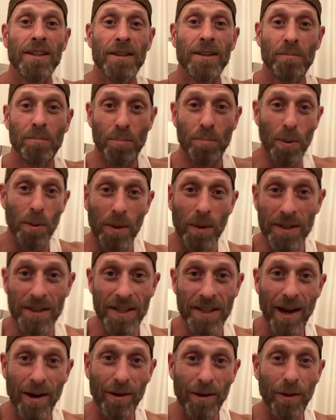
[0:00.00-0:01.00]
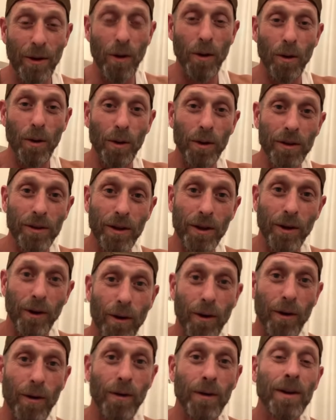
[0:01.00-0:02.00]
points down in the hole at the
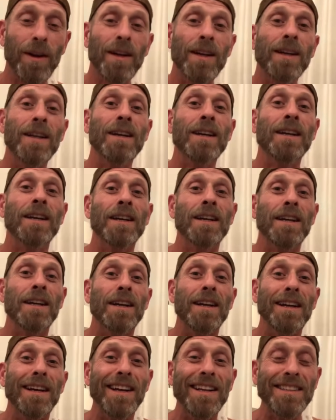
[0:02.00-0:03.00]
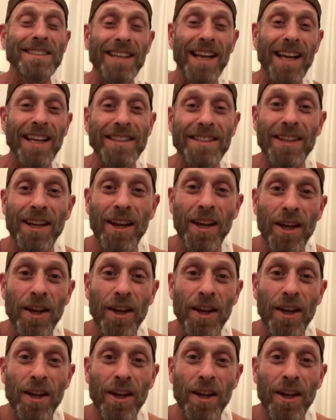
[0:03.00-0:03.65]
girl, and says,